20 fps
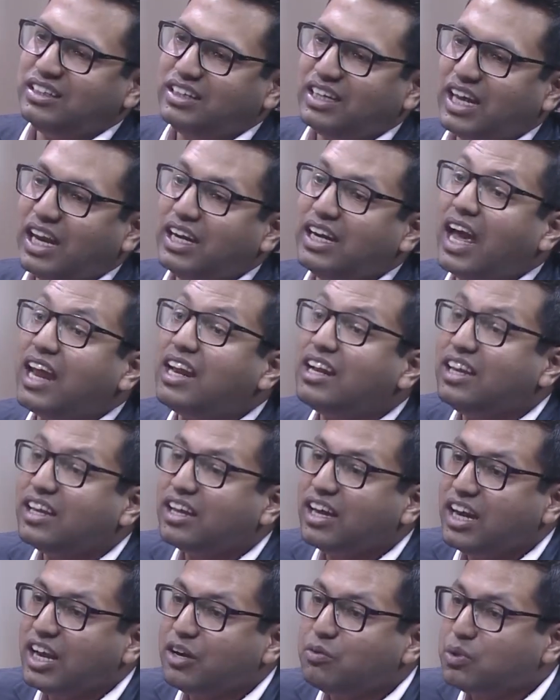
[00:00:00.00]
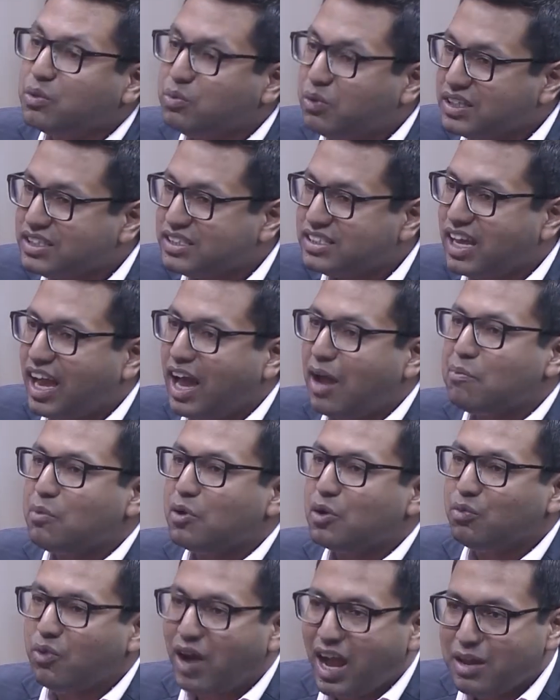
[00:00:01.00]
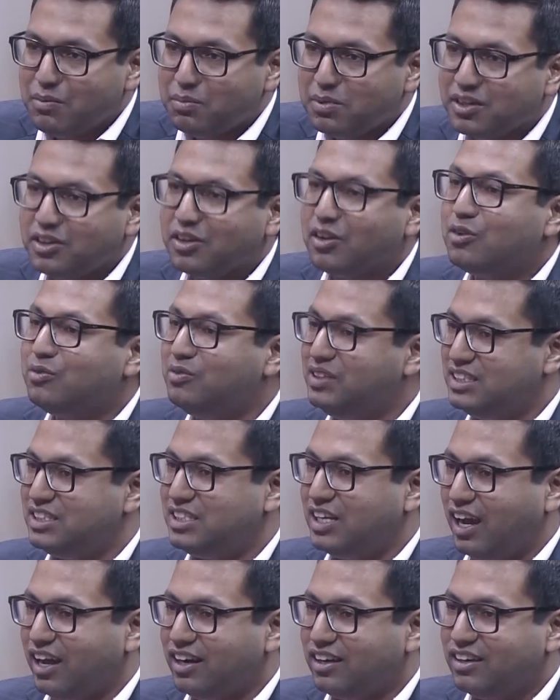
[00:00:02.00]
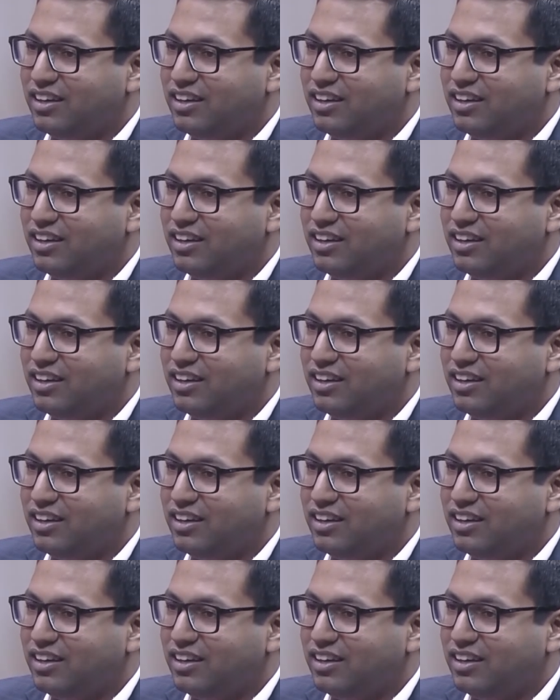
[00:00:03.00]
can directly connect with WhatsApp or Viber or WeChat.